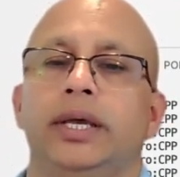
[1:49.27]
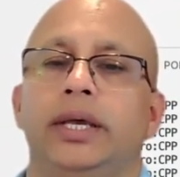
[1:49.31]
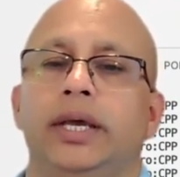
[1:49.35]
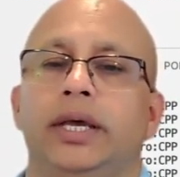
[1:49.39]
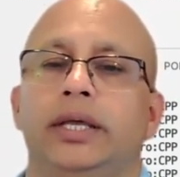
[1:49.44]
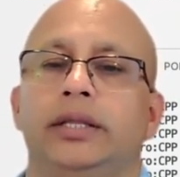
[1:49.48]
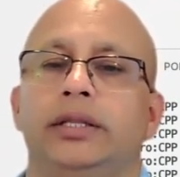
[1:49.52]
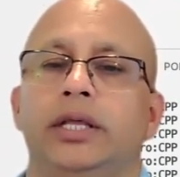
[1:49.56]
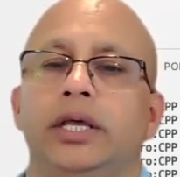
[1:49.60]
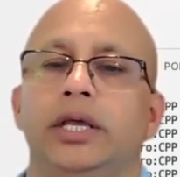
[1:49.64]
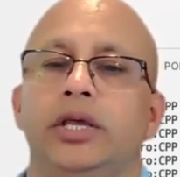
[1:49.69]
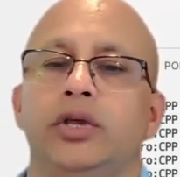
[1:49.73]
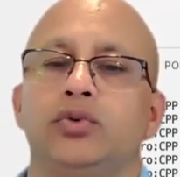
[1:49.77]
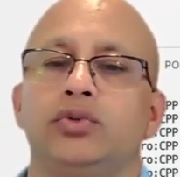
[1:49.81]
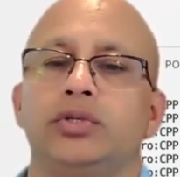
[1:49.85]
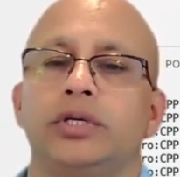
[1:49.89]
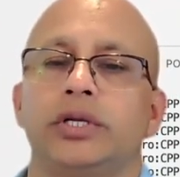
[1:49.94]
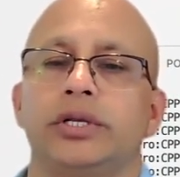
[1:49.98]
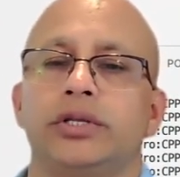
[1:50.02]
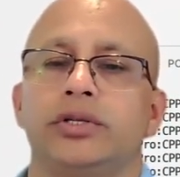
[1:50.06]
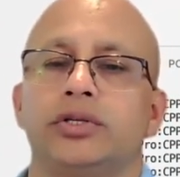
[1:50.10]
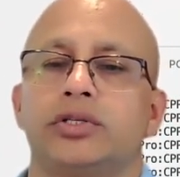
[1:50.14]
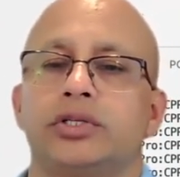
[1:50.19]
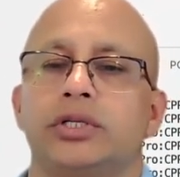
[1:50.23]
And the
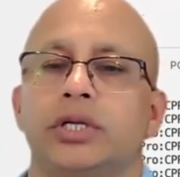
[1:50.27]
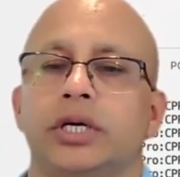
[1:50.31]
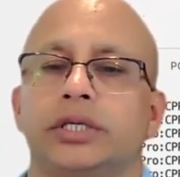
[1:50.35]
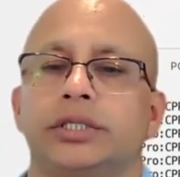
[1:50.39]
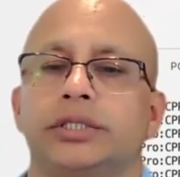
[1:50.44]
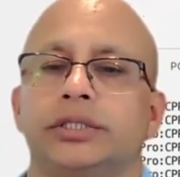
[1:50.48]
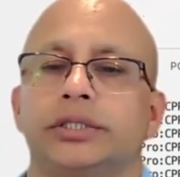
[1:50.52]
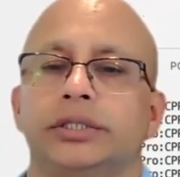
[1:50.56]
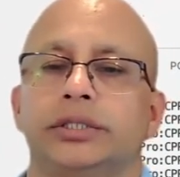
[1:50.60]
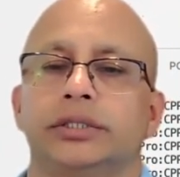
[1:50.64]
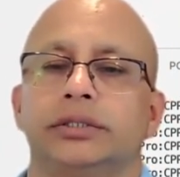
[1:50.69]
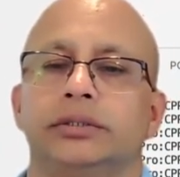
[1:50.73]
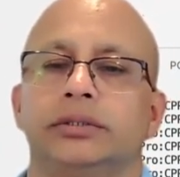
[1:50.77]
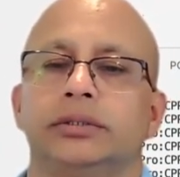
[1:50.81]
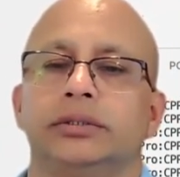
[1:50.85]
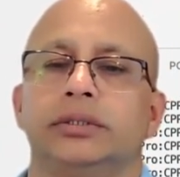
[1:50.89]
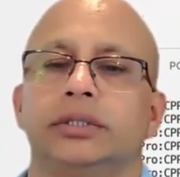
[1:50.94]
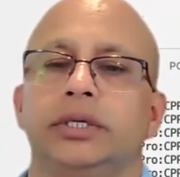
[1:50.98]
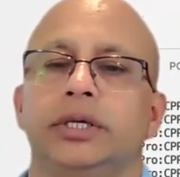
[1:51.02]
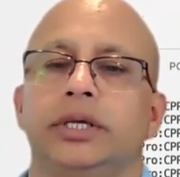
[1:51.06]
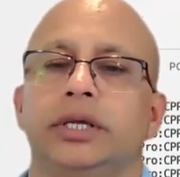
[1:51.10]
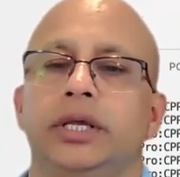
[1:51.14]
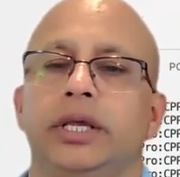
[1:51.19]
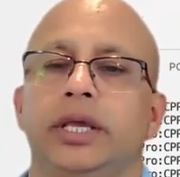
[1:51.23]
user
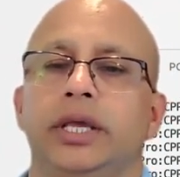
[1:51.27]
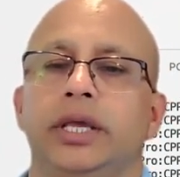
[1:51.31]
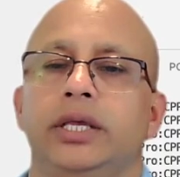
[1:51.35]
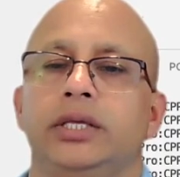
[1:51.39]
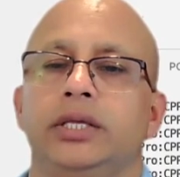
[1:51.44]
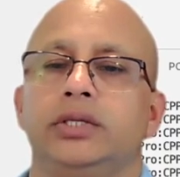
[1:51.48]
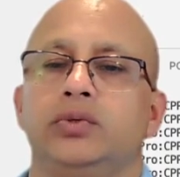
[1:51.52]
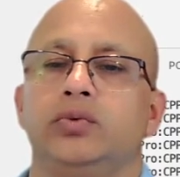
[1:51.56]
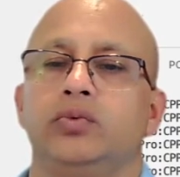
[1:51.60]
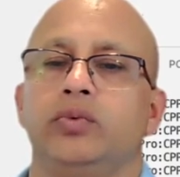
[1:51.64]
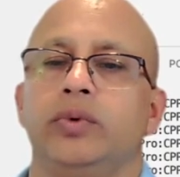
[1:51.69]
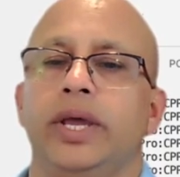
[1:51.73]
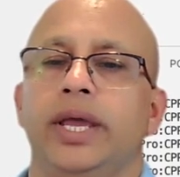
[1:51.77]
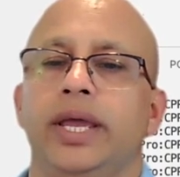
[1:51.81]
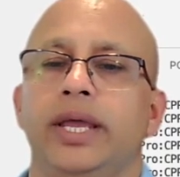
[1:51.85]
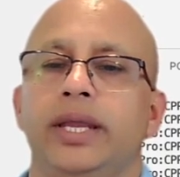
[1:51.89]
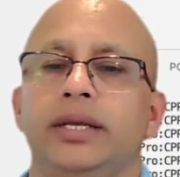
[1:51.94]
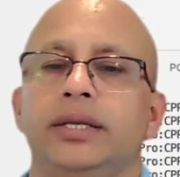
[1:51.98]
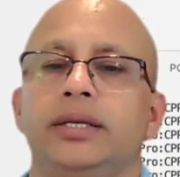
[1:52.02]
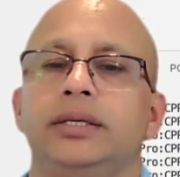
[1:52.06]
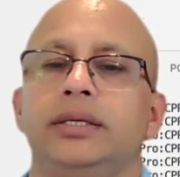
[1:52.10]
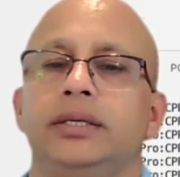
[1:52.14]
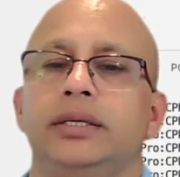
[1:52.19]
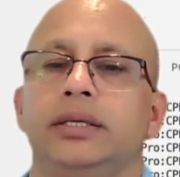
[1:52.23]
instruction is
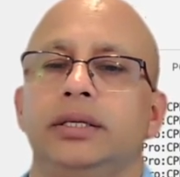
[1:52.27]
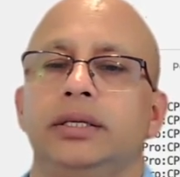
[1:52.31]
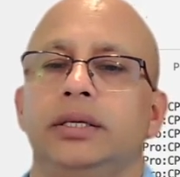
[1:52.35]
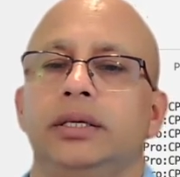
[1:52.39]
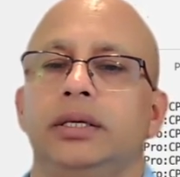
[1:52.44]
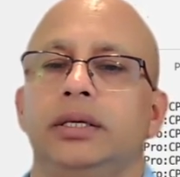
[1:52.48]
when